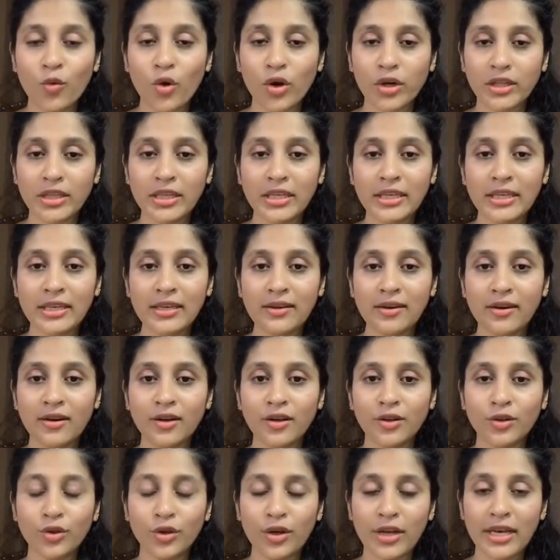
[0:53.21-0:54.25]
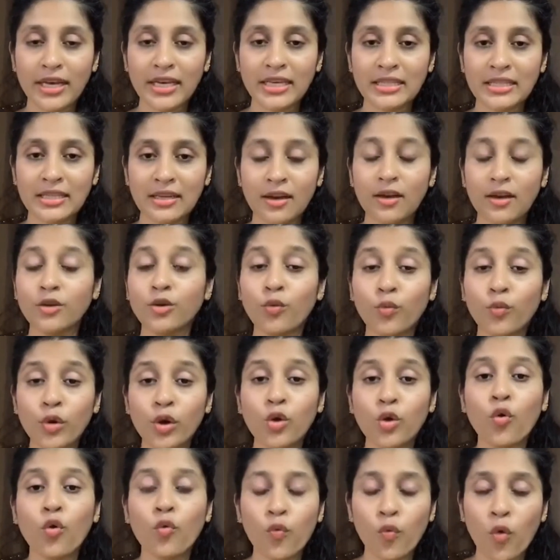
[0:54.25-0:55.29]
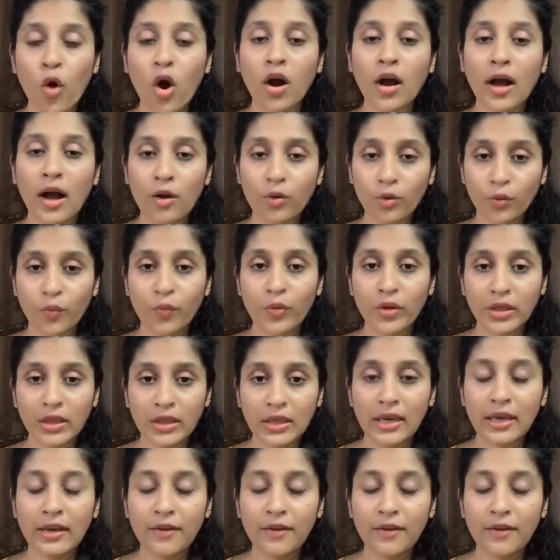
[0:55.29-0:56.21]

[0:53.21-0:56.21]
what the uh, today's uh, you will go walk out with